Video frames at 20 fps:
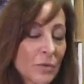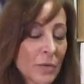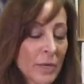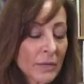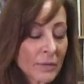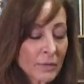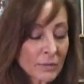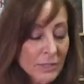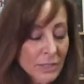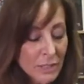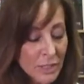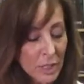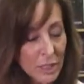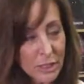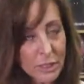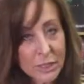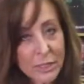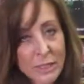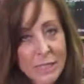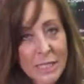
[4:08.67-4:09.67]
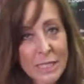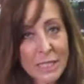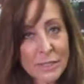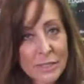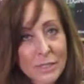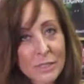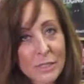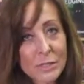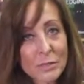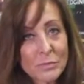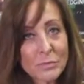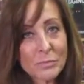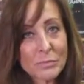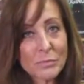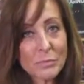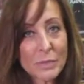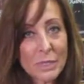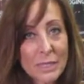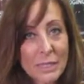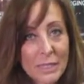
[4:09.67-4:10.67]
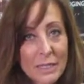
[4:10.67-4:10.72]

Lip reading: whether a doctor tells them